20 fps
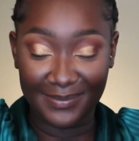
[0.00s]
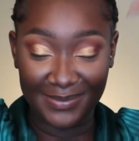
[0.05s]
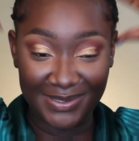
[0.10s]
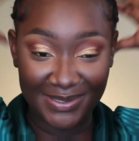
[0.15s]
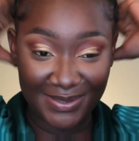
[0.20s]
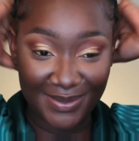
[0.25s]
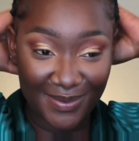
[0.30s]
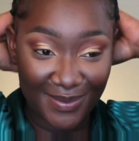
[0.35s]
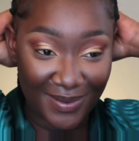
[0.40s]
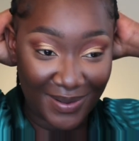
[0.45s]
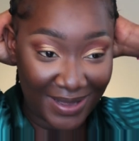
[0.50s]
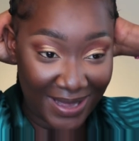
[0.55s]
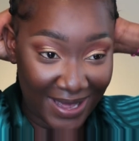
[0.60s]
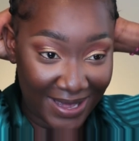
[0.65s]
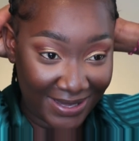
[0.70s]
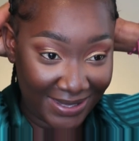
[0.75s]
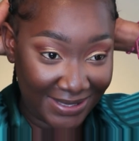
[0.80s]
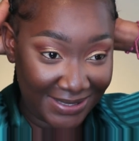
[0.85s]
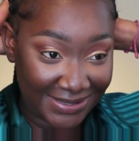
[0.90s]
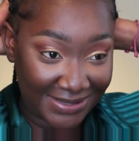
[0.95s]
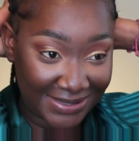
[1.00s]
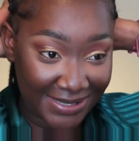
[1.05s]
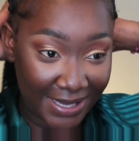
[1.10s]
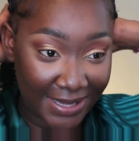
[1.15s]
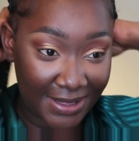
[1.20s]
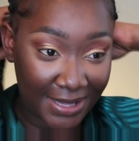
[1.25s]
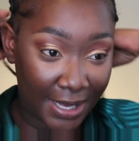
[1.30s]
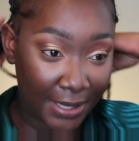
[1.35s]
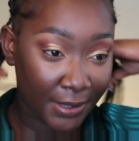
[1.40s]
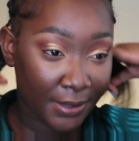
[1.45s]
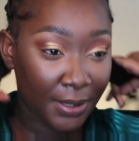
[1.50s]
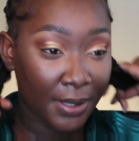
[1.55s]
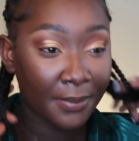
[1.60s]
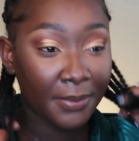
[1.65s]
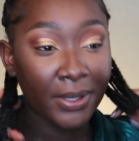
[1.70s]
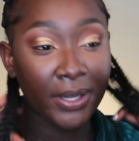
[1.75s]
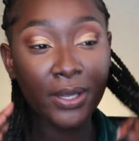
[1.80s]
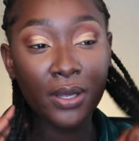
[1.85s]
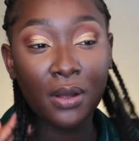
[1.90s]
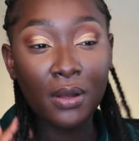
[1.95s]
So he said that, and I'm
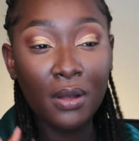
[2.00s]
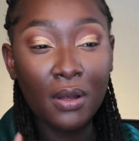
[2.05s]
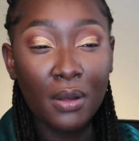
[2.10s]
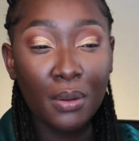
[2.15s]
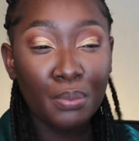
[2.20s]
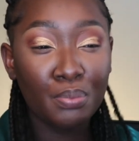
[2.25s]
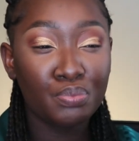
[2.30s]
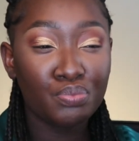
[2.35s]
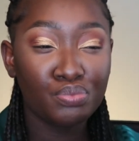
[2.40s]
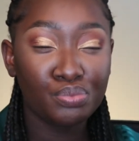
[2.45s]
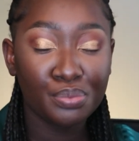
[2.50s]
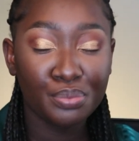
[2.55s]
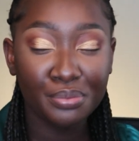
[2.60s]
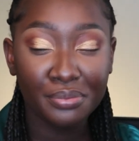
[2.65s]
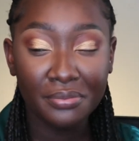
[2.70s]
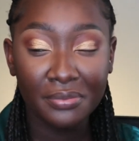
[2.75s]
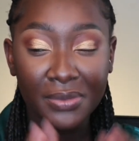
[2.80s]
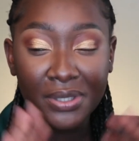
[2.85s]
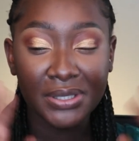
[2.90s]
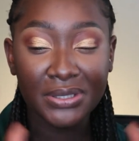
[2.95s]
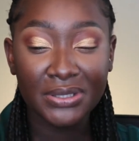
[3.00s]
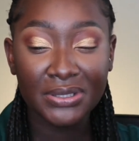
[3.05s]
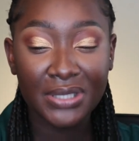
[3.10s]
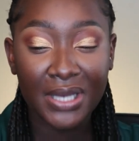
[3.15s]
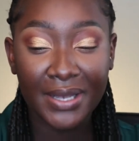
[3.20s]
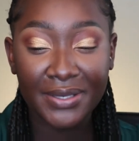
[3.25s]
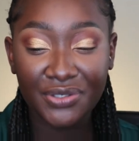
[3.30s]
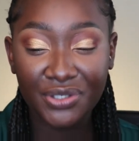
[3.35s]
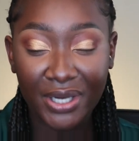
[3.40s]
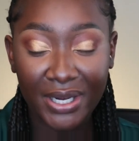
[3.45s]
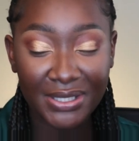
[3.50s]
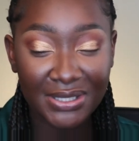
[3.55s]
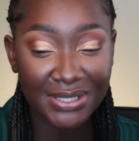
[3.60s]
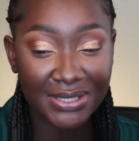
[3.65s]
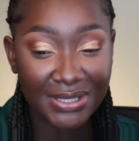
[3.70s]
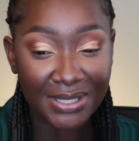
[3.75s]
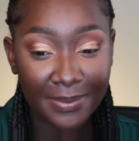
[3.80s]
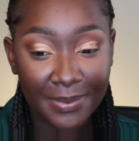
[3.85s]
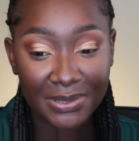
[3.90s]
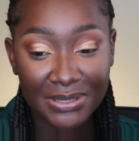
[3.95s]
like, I tried to
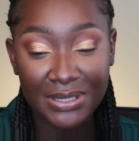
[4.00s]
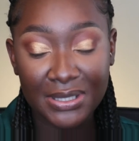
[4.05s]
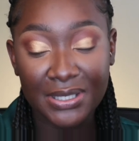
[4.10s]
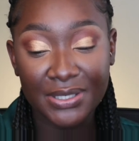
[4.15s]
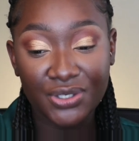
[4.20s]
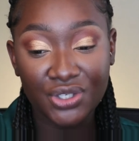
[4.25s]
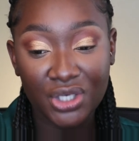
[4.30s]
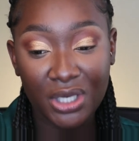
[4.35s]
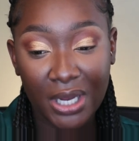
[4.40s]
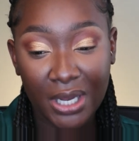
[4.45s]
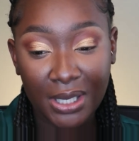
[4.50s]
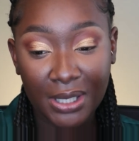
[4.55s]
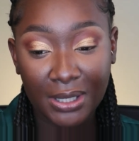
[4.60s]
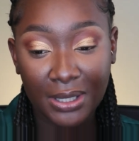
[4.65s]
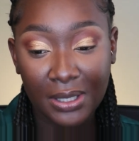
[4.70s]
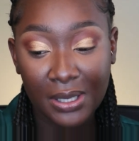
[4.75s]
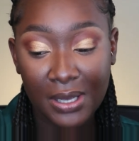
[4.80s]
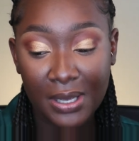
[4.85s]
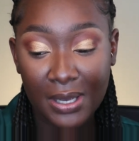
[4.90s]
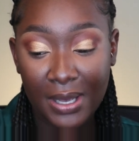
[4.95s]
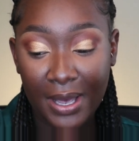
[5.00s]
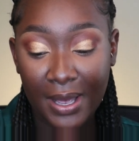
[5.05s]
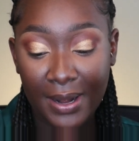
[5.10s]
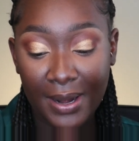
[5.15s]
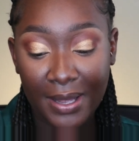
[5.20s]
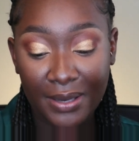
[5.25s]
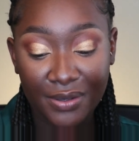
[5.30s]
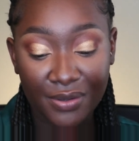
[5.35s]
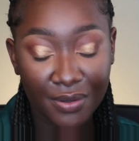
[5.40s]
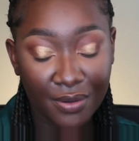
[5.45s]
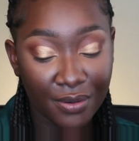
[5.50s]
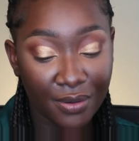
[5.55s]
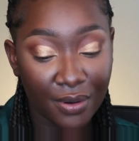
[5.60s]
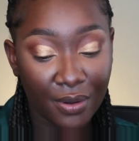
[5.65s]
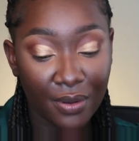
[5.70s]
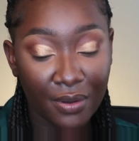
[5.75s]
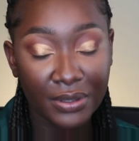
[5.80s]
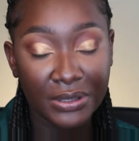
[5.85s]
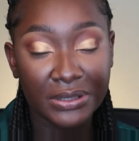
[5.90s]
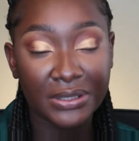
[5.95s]
deposit a check and I don't
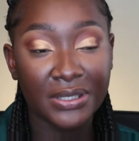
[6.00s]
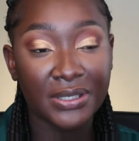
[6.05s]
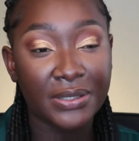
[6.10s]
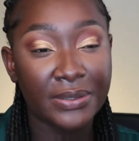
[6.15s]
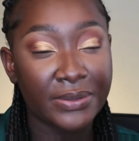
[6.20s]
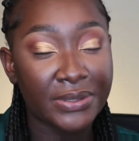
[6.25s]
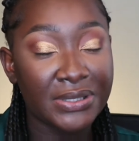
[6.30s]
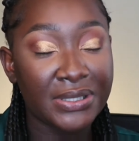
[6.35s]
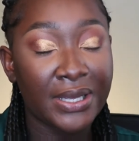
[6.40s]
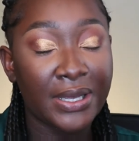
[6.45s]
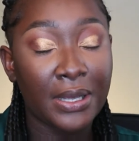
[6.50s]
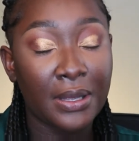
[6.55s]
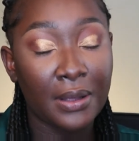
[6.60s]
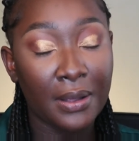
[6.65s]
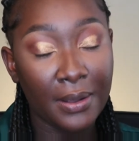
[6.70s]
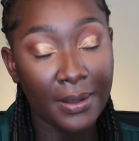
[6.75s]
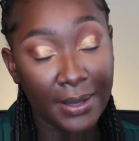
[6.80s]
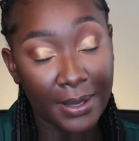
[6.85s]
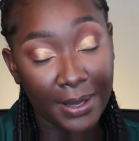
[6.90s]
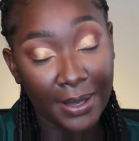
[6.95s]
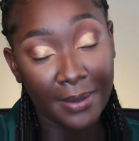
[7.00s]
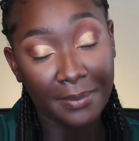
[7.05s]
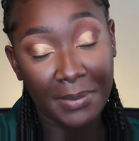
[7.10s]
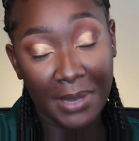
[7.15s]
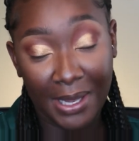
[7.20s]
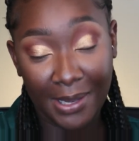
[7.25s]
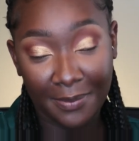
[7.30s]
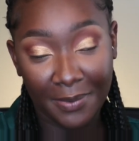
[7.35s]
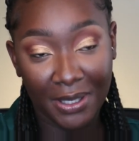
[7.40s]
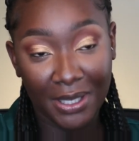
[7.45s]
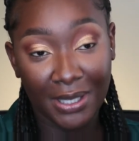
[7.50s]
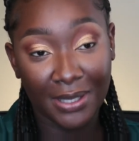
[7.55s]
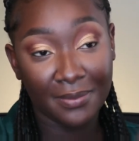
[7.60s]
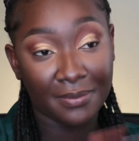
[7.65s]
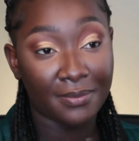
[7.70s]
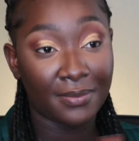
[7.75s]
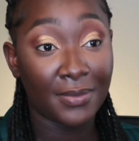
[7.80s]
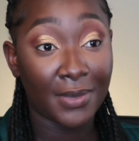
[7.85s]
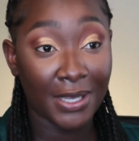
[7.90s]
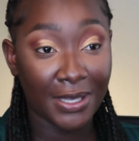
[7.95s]
know. And he was like, oh yeah,
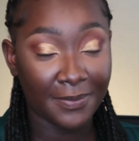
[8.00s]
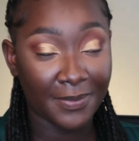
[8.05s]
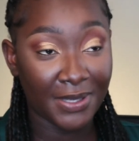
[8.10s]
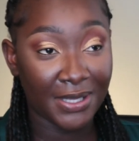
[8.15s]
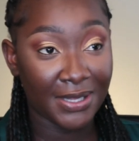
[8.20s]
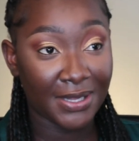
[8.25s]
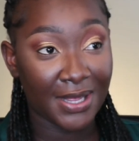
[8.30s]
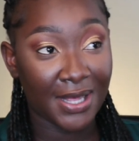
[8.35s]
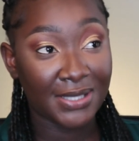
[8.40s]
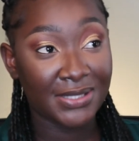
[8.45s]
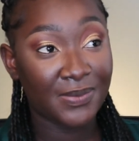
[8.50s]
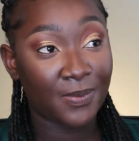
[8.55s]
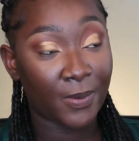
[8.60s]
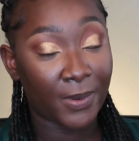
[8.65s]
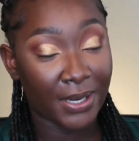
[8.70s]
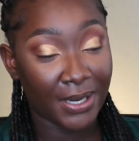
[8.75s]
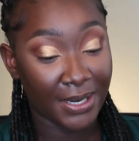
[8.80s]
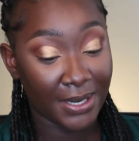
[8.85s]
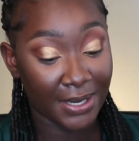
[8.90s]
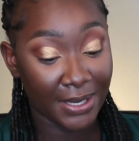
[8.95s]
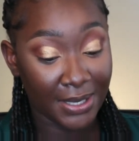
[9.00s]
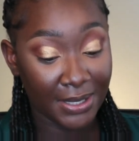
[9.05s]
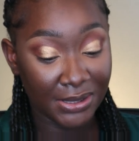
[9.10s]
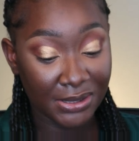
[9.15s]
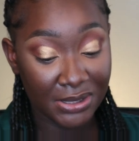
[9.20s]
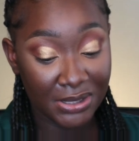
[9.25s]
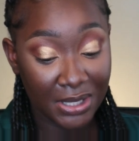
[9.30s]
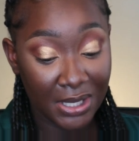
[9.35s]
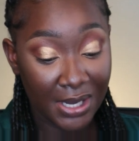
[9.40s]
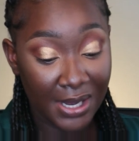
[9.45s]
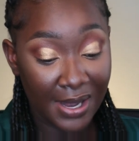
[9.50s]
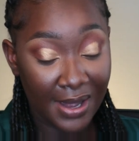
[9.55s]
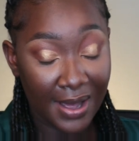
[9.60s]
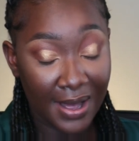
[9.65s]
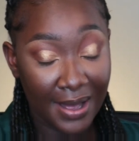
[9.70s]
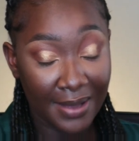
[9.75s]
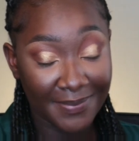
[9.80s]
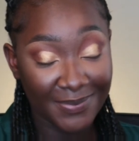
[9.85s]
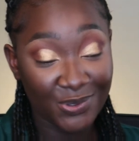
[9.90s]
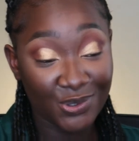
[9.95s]
maybe that's what it is.
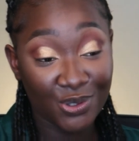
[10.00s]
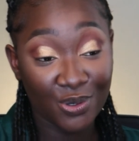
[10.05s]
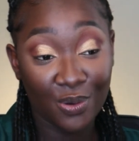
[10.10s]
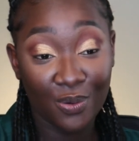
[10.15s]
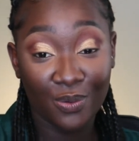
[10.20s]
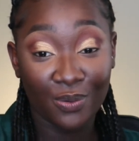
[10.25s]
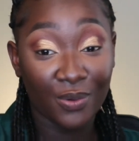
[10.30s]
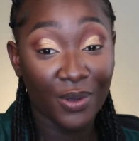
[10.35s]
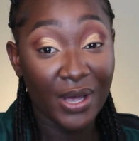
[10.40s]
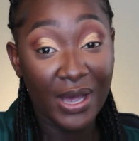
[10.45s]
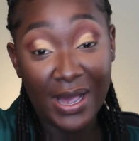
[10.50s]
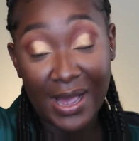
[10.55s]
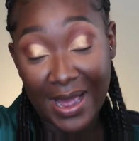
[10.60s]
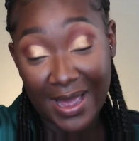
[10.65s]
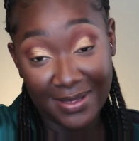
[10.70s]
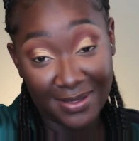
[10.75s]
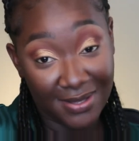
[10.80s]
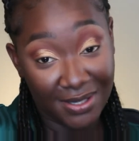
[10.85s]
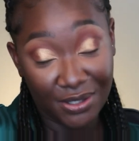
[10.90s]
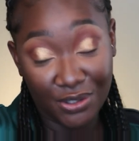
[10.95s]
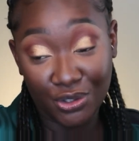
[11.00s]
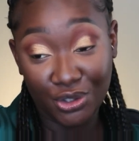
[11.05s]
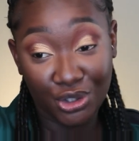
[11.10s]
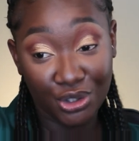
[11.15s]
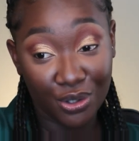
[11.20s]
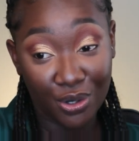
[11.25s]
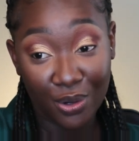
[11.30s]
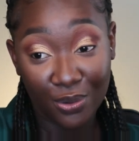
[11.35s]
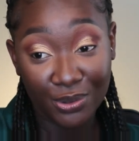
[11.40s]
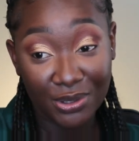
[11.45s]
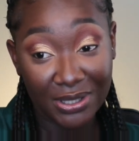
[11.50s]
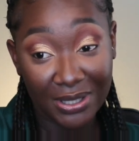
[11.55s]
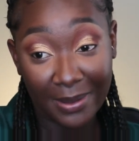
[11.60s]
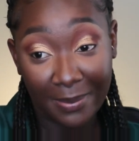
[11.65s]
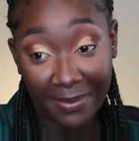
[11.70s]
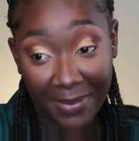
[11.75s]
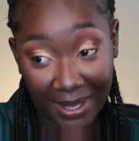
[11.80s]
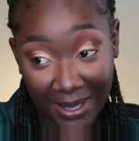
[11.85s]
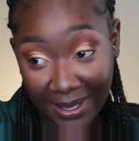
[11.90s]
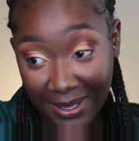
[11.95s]
So I think you should go to the
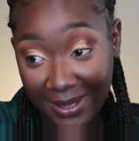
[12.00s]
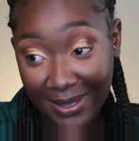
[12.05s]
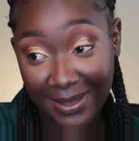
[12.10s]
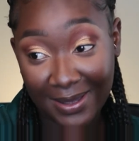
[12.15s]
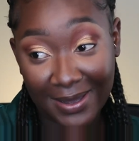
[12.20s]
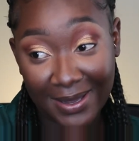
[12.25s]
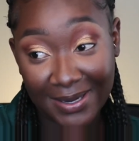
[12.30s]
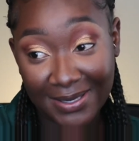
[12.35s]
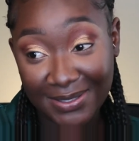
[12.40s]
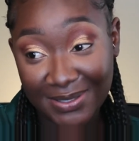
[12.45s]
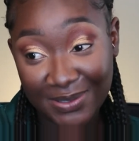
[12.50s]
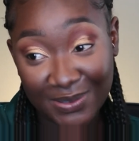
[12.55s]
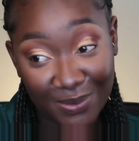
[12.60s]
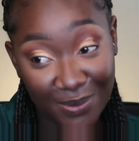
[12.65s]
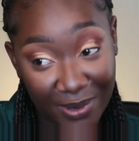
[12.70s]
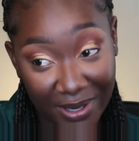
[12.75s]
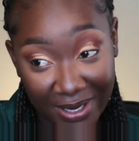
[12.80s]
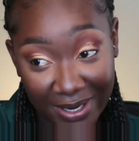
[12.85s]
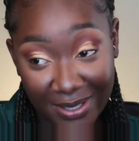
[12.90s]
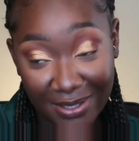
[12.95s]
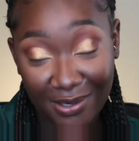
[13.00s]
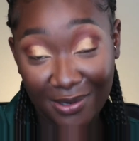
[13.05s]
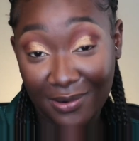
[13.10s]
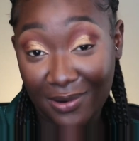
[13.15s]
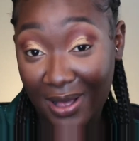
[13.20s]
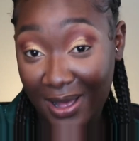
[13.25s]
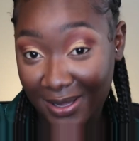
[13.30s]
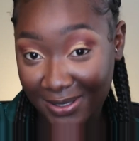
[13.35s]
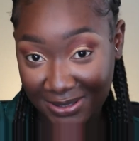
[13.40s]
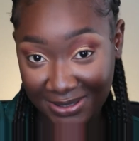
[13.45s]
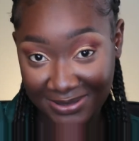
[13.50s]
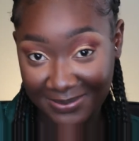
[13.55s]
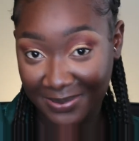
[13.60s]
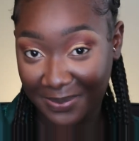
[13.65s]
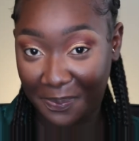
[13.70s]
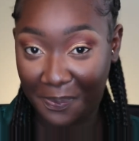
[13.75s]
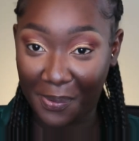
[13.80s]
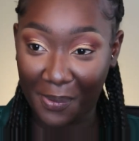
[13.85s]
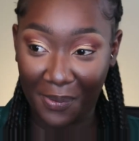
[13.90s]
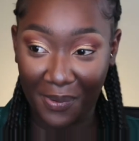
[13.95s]
bank and get it sorted. You know how these
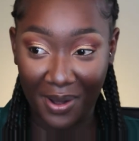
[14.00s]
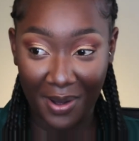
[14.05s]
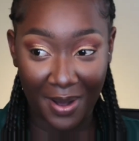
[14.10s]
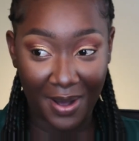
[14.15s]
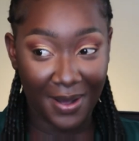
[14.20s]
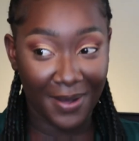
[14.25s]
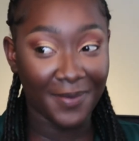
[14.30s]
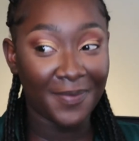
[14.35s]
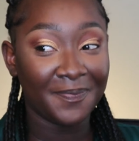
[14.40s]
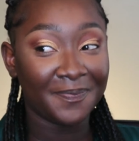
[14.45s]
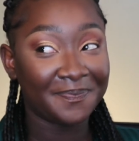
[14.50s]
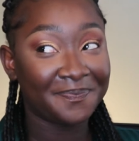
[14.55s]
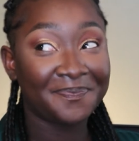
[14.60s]
people are.